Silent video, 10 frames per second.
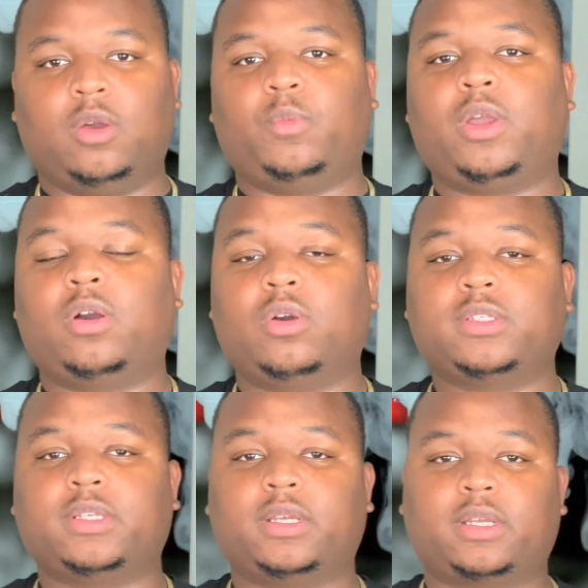We're gonna go
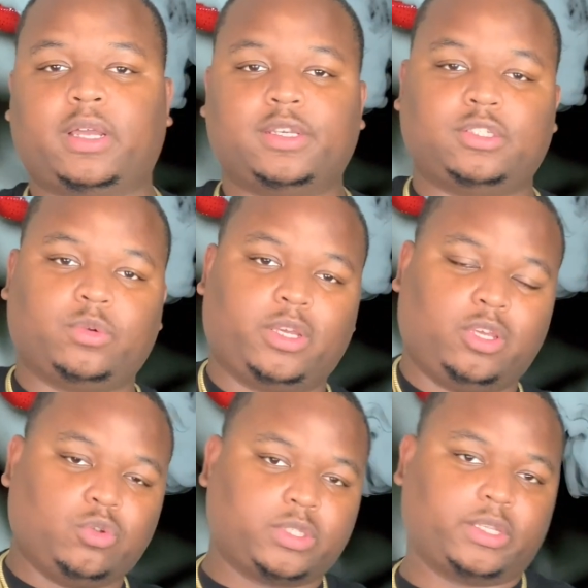to the gun show in
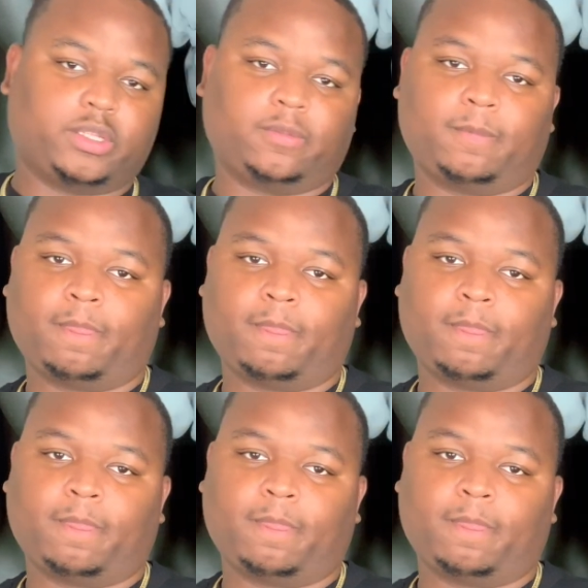Houston.